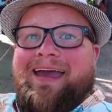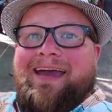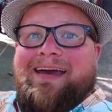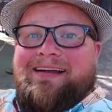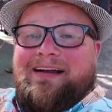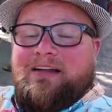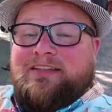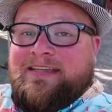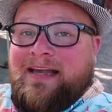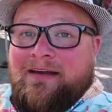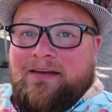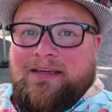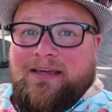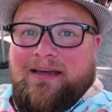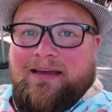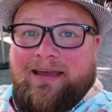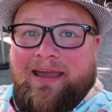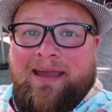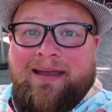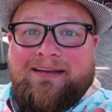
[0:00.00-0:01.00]
And I'll tell
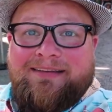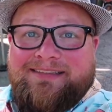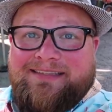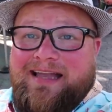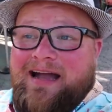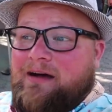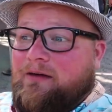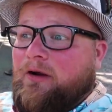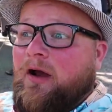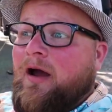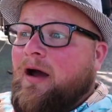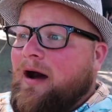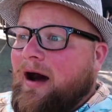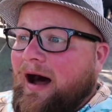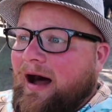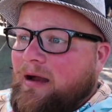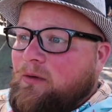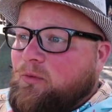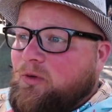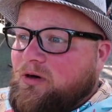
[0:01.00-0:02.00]
you, hands down,
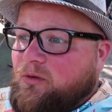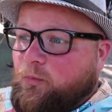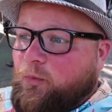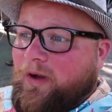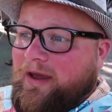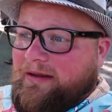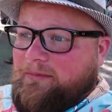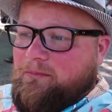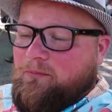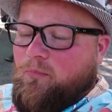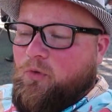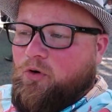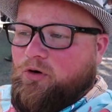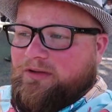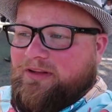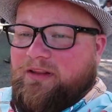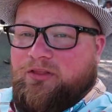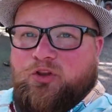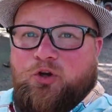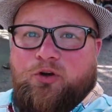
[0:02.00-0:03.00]
I wouldn't wait more
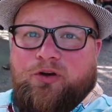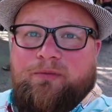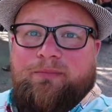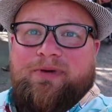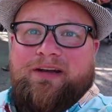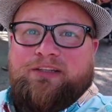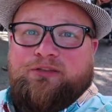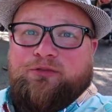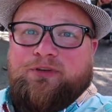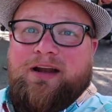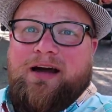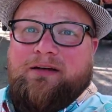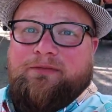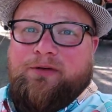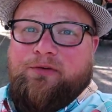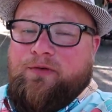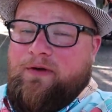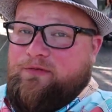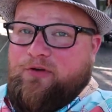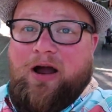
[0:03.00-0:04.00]
than 30 minutes for
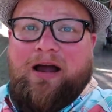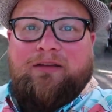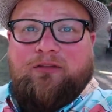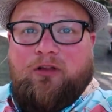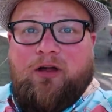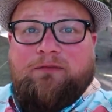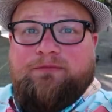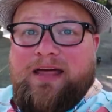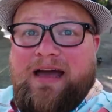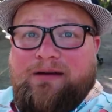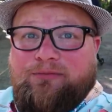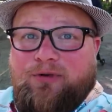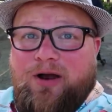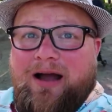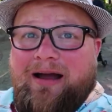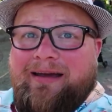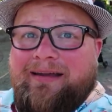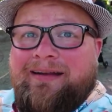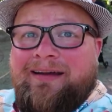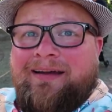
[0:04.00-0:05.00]
Na'vi River. I love that
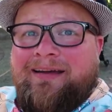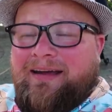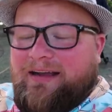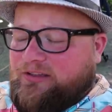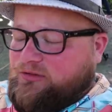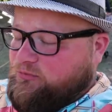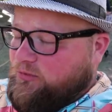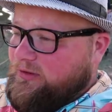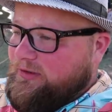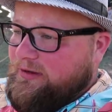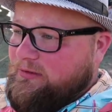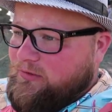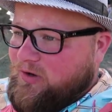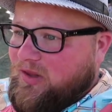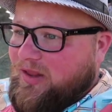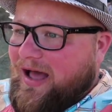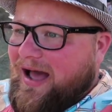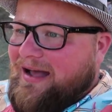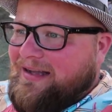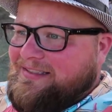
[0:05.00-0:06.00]
ride. It's really
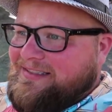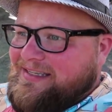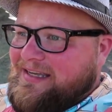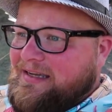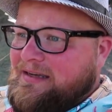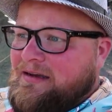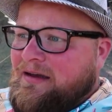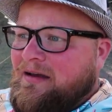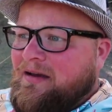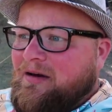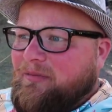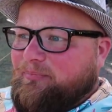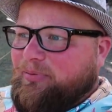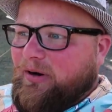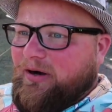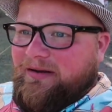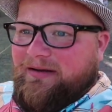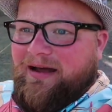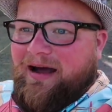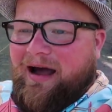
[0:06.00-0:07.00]
relaxing,
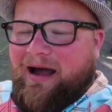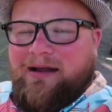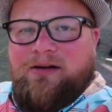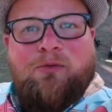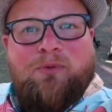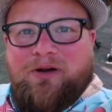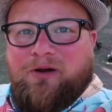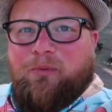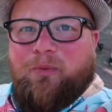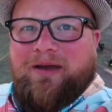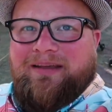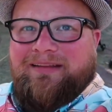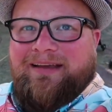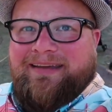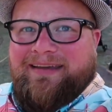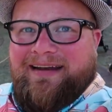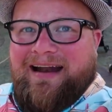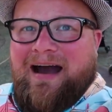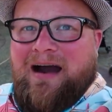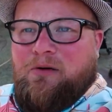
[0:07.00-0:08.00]
but I don't want to wait
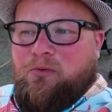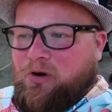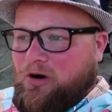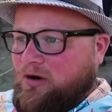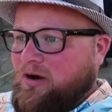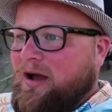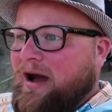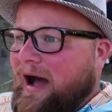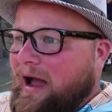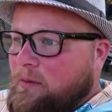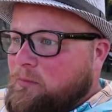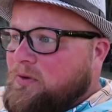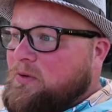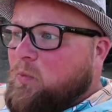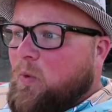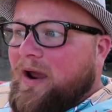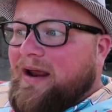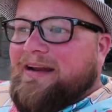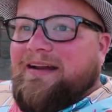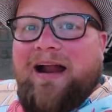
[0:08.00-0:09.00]
like an hour. I would
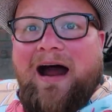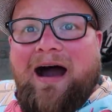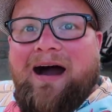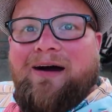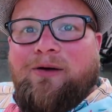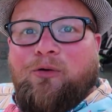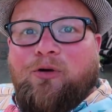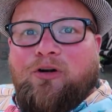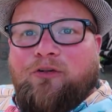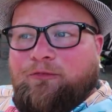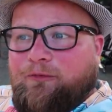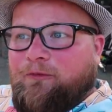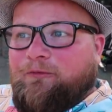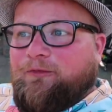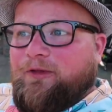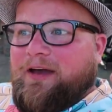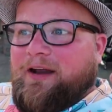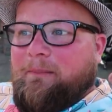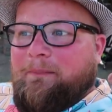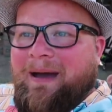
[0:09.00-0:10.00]
wait an hour for
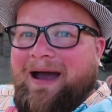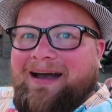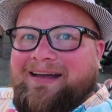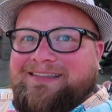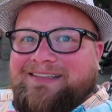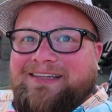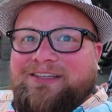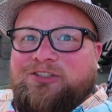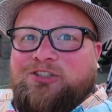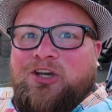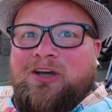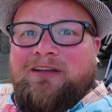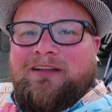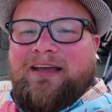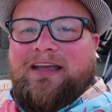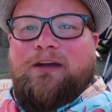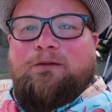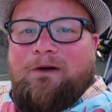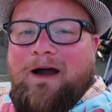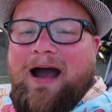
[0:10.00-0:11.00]
Flight of Passage.
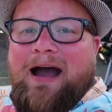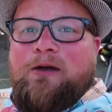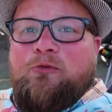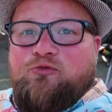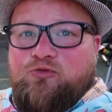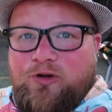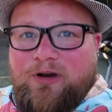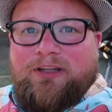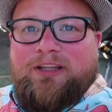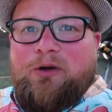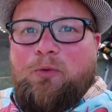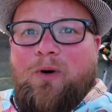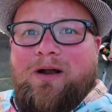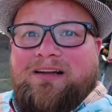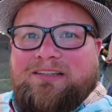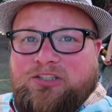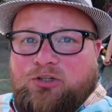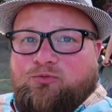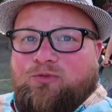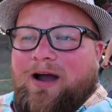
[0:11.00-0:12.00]
Like if I really
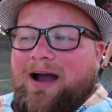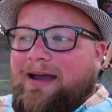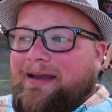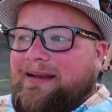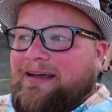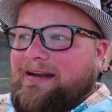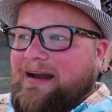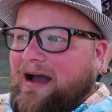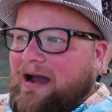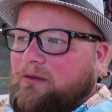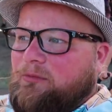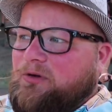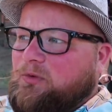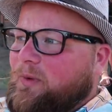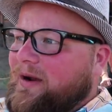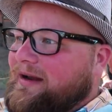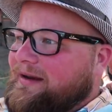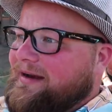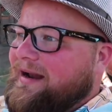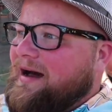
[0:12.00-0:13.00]
wanted to ride it, I would
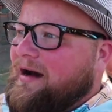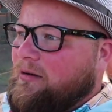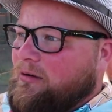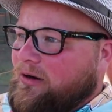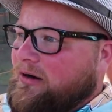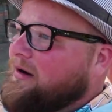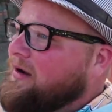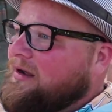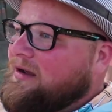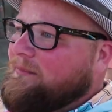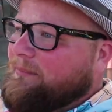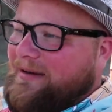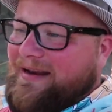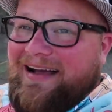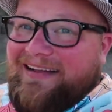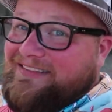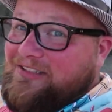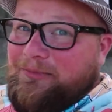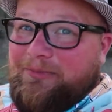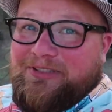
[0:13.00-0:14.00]
wait an hour, but
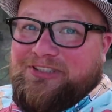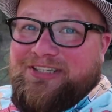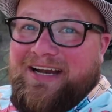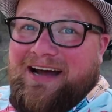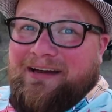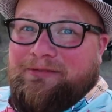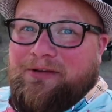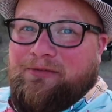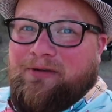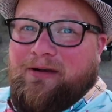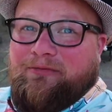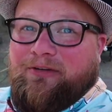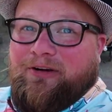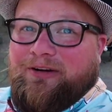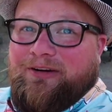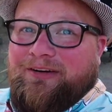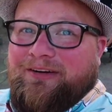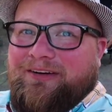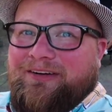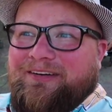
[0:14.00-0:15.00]
not so much Na'vi
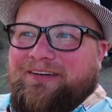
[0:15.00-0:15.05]
River.